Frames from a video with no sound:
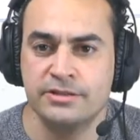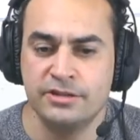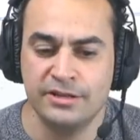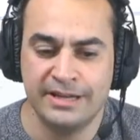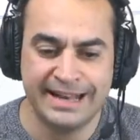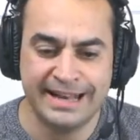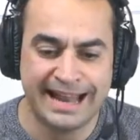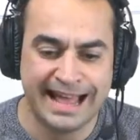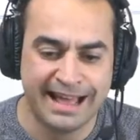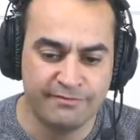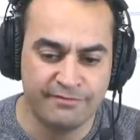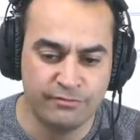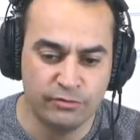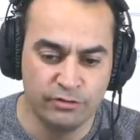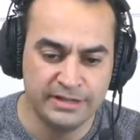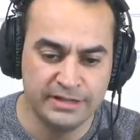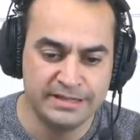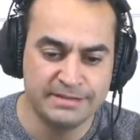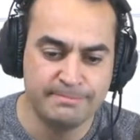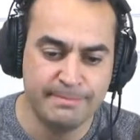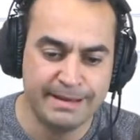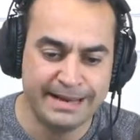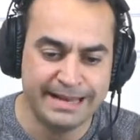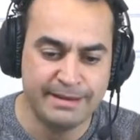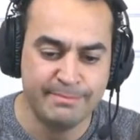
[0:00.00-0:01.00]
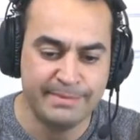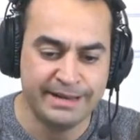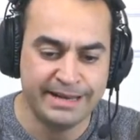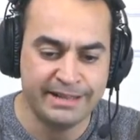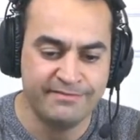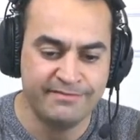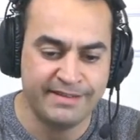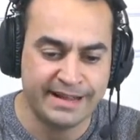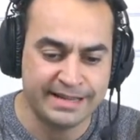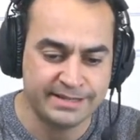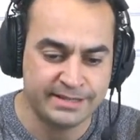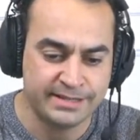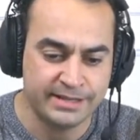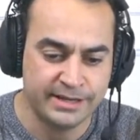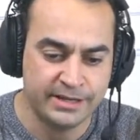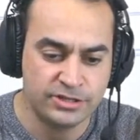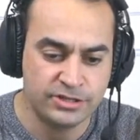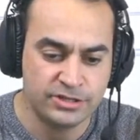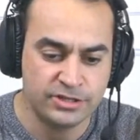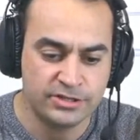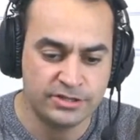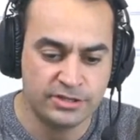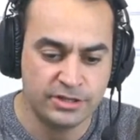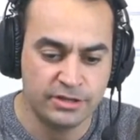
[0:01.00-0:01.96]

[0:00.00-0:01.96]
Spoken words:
You're going to have all these many vaccinations.